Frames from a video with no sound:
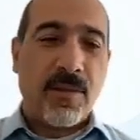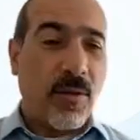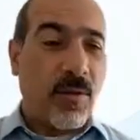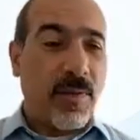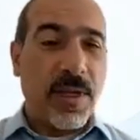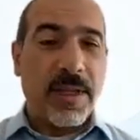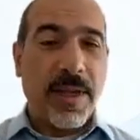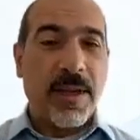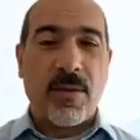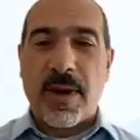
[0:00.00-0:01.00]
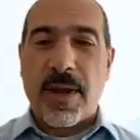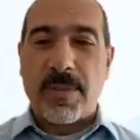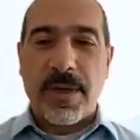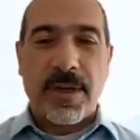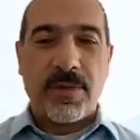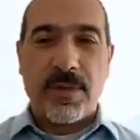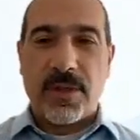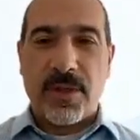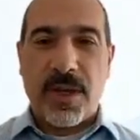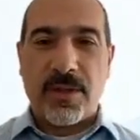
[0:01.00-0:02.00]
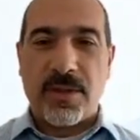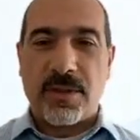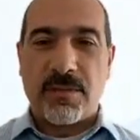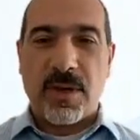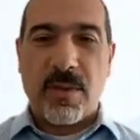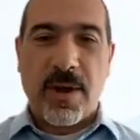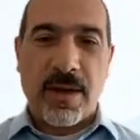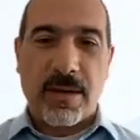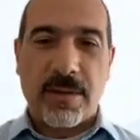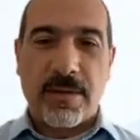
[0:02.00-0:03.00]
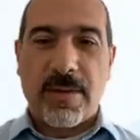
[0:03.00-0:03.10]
No VLAN or IP address changes are required.